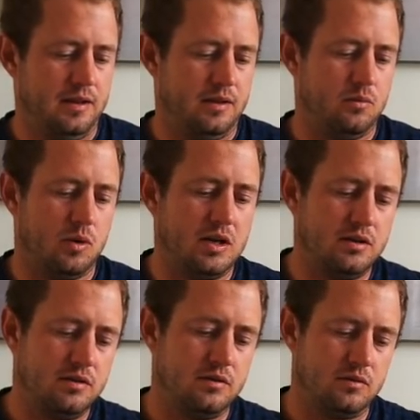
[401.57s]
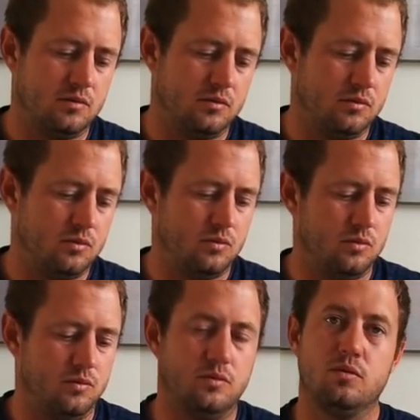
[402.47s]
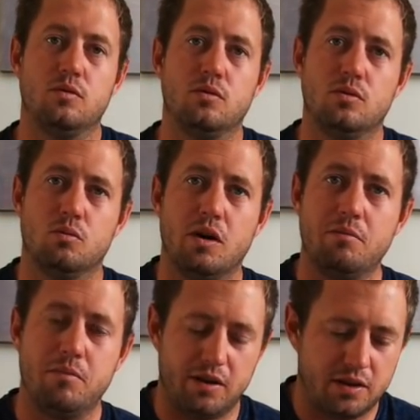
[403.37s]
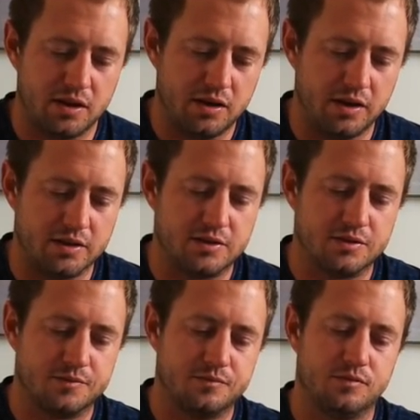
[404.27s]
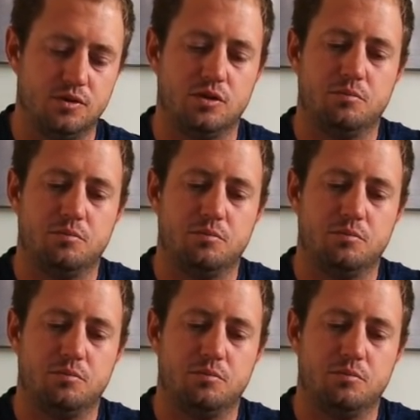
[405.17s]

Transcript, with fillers: the one the one method is, you